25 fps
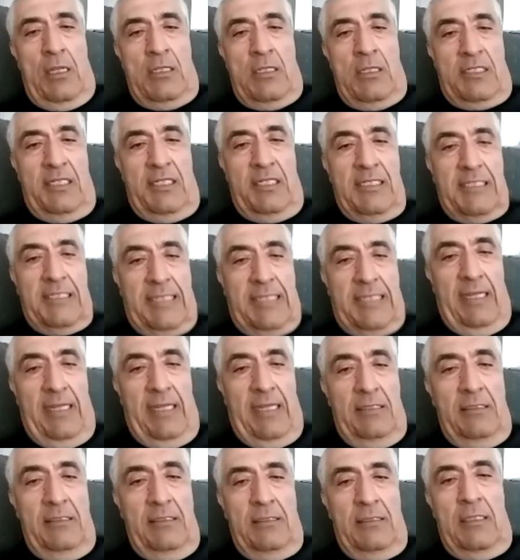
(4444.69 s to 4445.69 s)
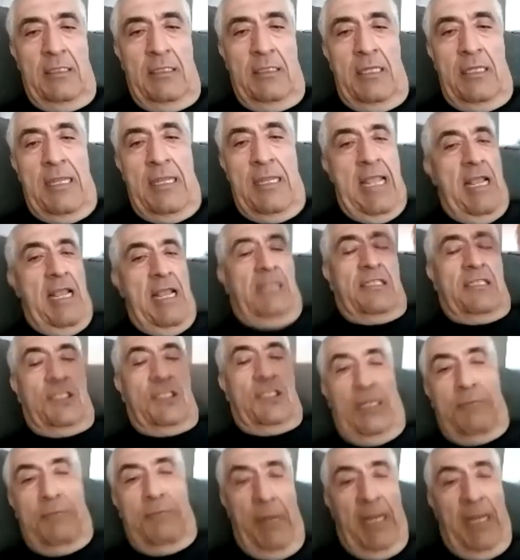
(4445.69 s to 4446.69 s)
CT scan,
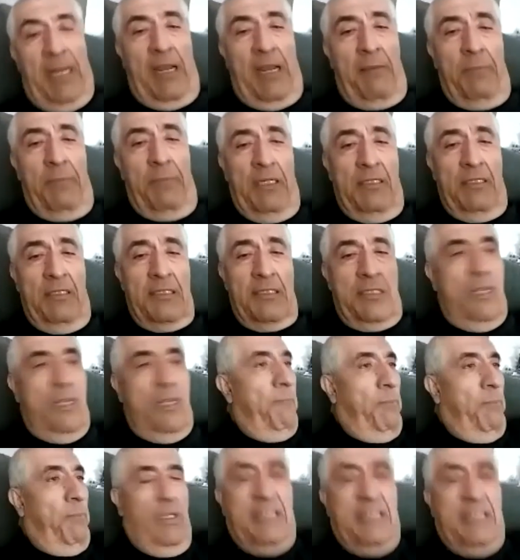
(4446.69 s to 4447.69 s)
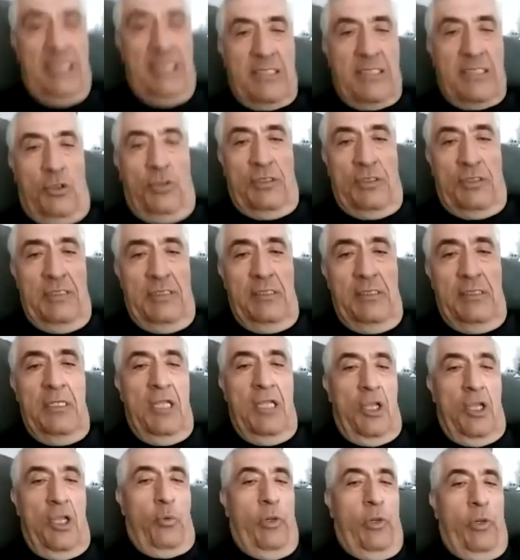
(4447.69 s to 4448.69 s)
straight back ambulance, police escorted,
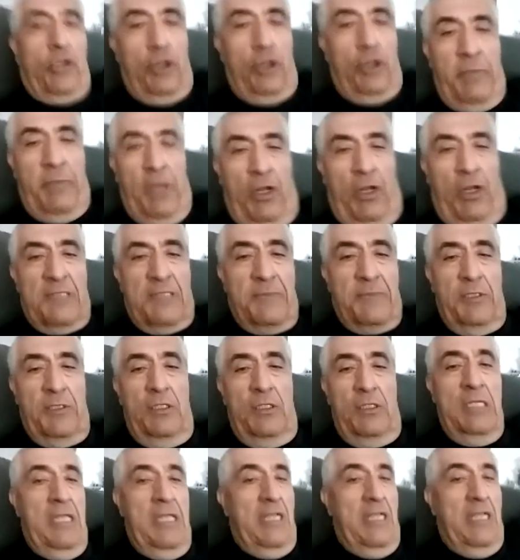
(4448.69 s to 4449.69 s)
Royal Columbian Hospital,